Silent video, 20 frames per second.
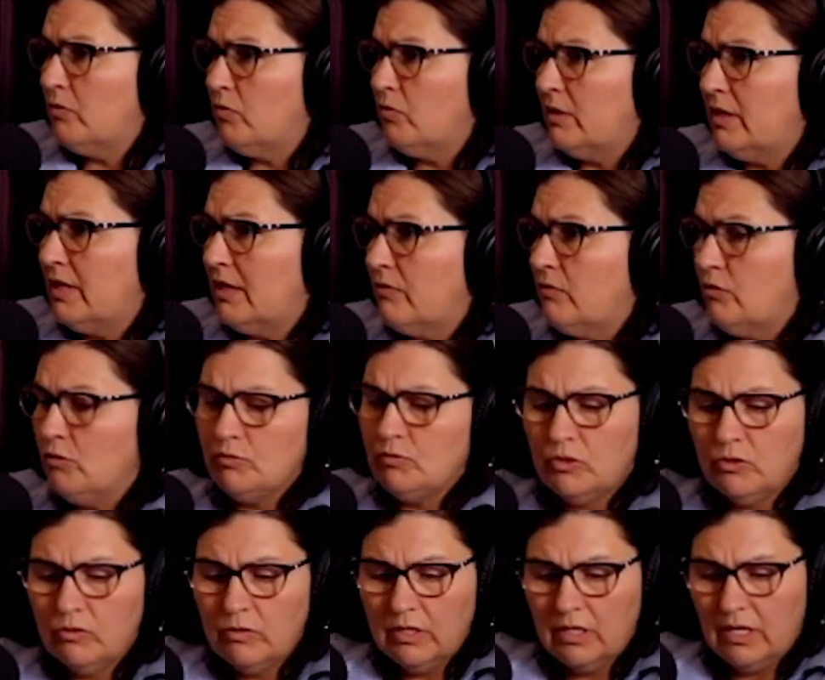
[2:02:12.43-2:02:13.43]
with what that
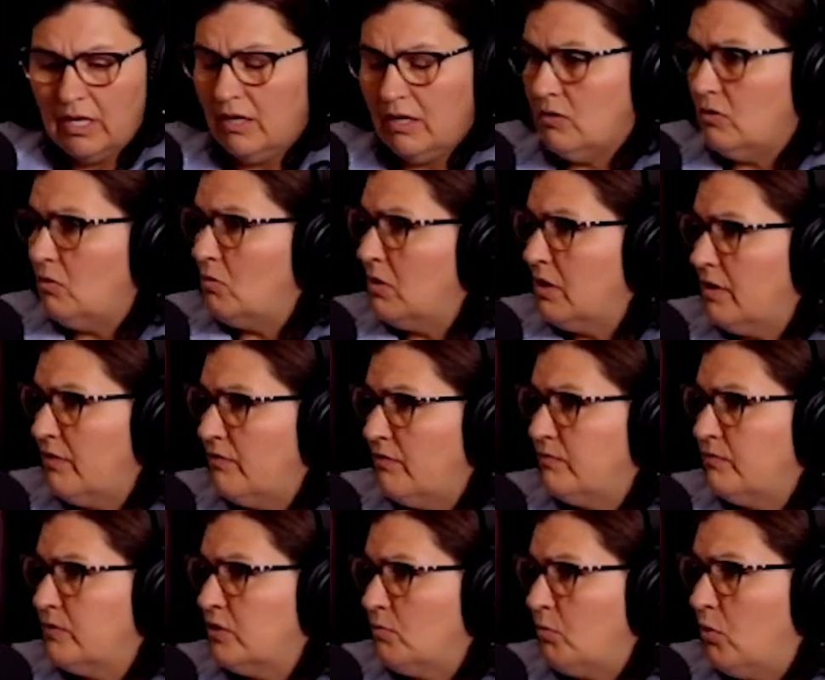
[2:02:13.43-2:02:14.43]
group's doing. I don't want
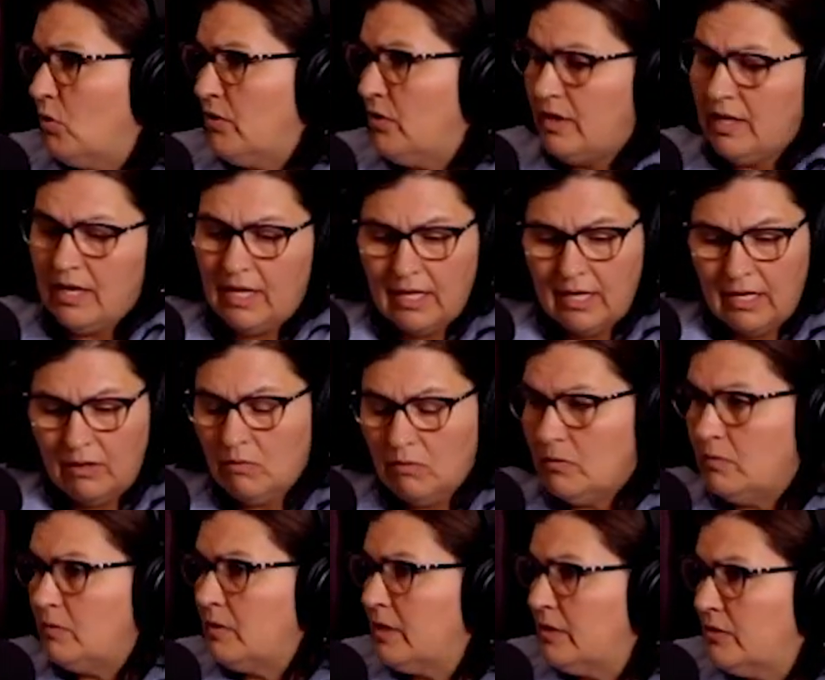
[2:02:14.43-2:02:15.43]
to support that. I
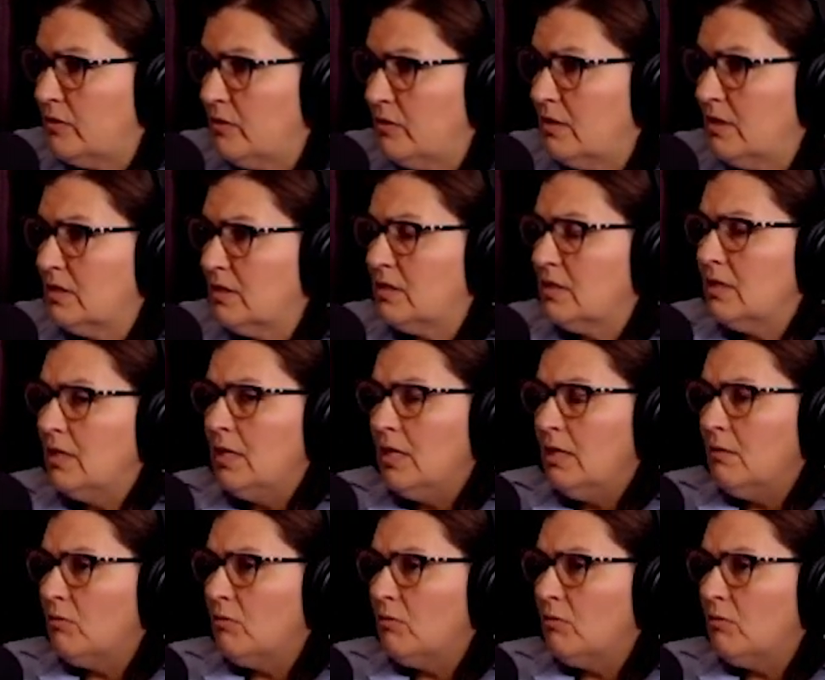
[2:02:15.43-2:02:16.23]
don't want to do this.